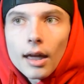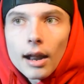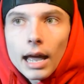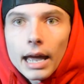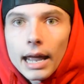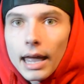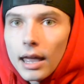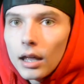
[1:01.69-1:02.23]

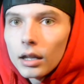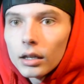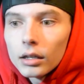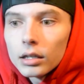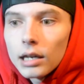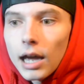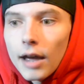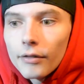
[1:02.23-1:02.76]
I hate
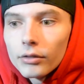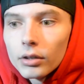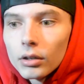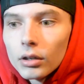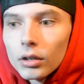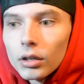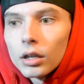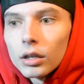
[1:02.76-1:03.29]
to have
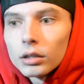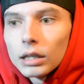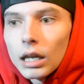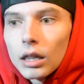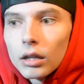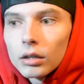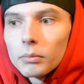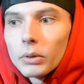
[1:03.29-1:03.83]
to say
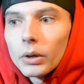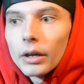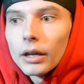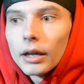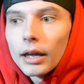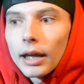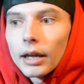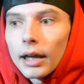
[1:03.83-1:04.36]
this, but
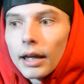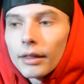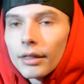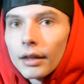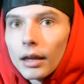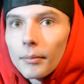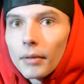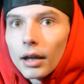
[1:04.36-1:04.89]
I
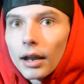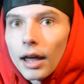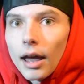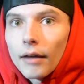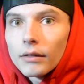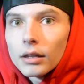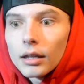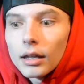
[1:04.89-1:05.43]
think I'm gonna have to,